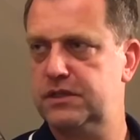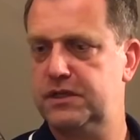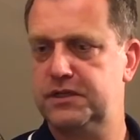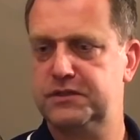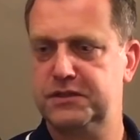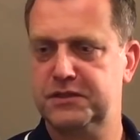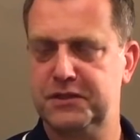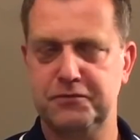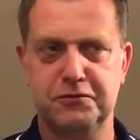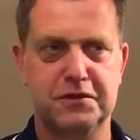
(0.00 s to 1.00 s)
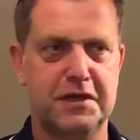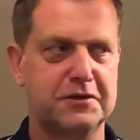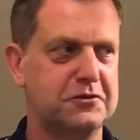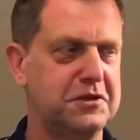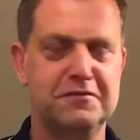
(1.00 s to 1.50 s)
And I think I would
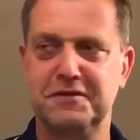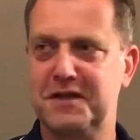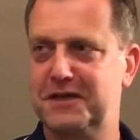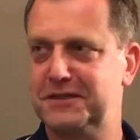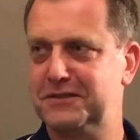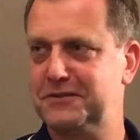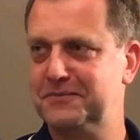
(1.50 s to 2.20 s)
like to leave it like this.